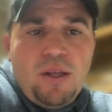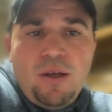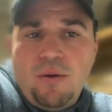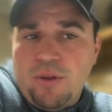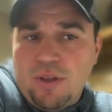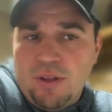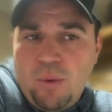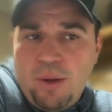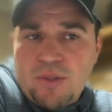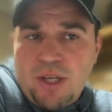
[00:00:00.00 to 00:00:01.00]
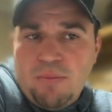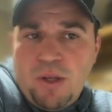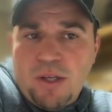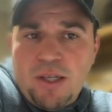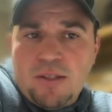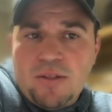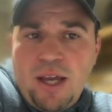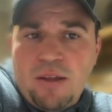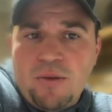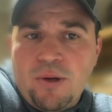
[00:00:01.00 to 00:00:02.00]
within the website plugin
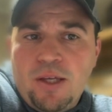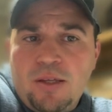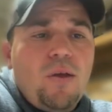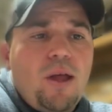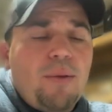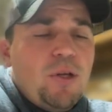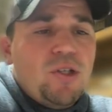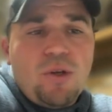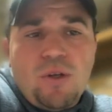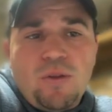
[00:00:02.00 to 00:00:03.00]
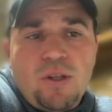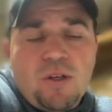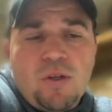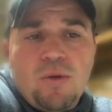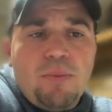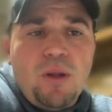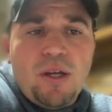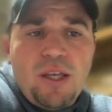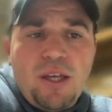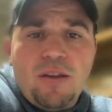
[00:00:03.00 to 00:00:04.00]
gallery. I'm going to show you the new
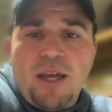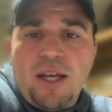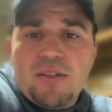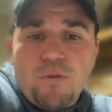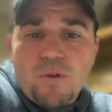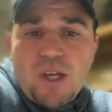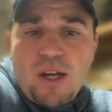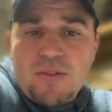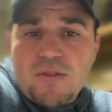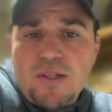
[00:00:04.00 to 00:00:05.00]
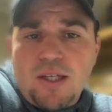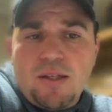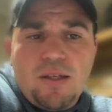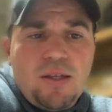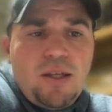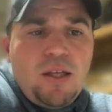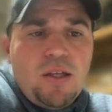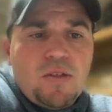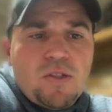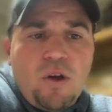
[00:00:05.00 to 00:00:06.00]
plugin that's for sod and seed.
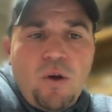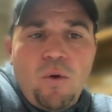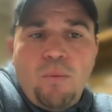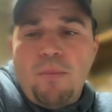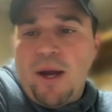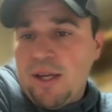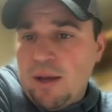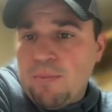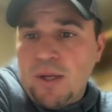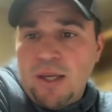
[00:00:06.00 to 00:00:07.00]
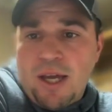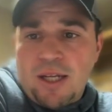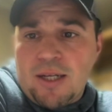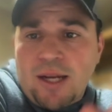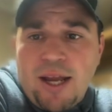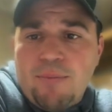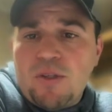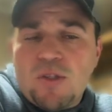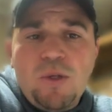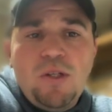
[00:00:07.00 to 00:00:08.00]
So my company out of
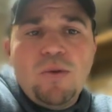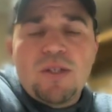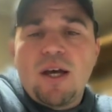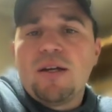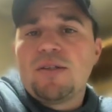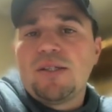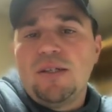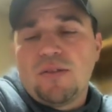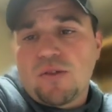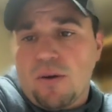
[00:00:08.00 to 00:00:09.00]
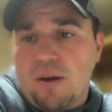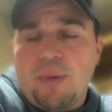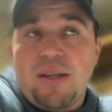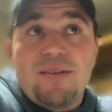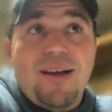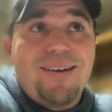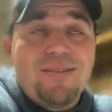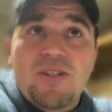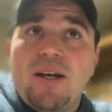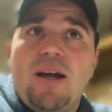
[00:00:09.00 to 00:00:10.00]
Indianapolis, we do a ton of seed and straw, a ton
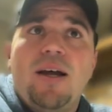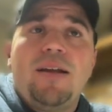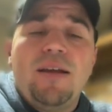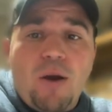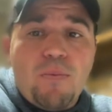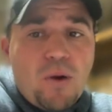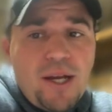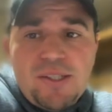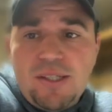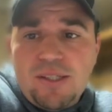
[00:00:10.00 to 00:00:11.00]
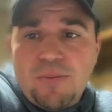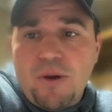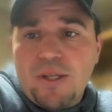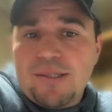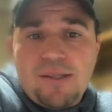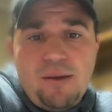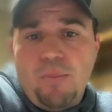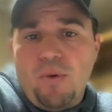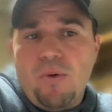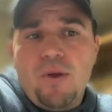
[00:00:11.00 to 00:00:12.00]
of sod. Our pricing's pretty simple.